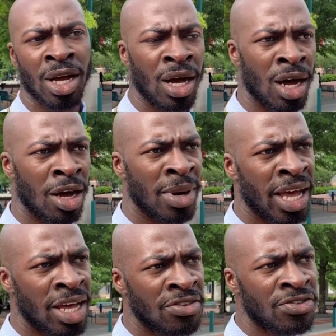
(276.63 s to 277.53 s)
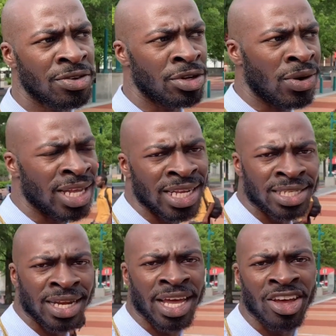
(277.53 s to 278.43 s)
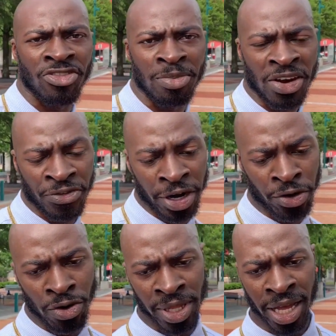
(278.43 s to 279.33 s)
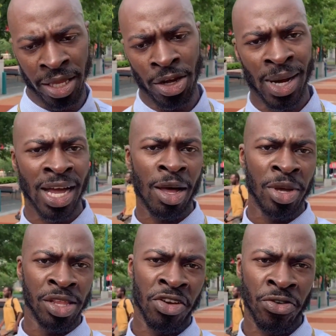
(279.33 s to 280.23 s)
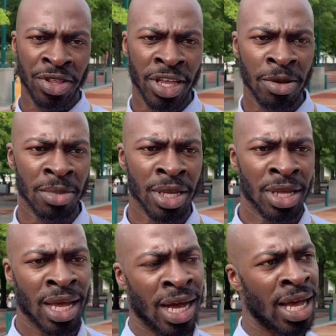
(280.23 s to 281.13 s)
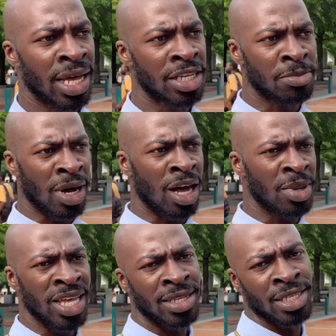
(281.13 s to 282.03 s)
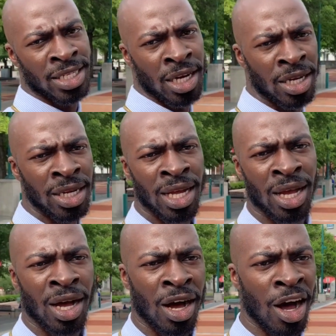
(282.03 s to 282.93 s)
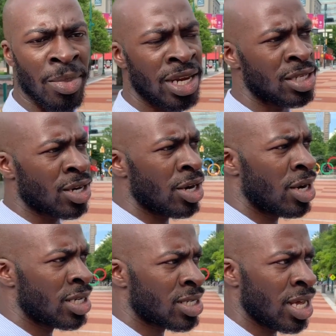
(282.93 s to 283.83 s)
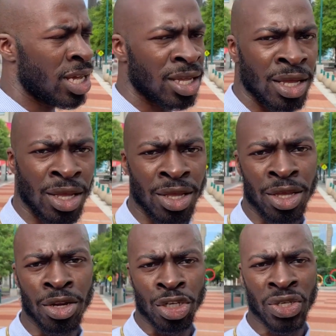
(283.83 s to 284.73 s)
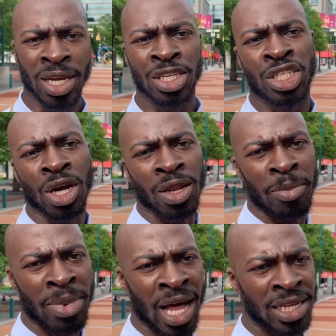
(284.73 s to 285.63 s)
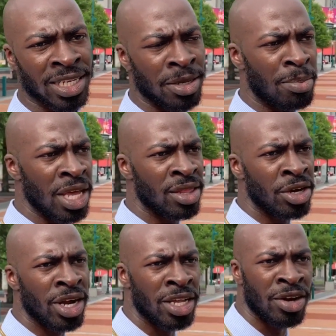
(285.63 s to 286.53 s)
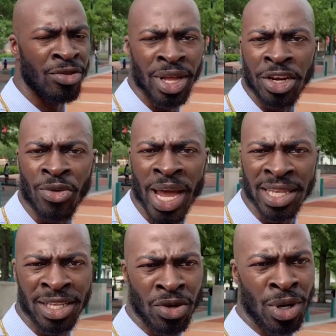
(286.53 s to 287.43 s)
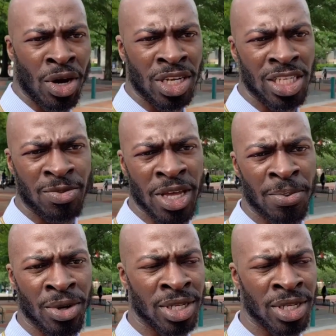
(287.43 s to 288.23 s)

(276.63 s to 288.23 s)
I have, you know, as I said, I have my friend group that, yo, I gotta be there for them. I got his mom, he has a son, and his girl, and it's like, you know, trying to juggle and balance and being there and interacting, doing all these people.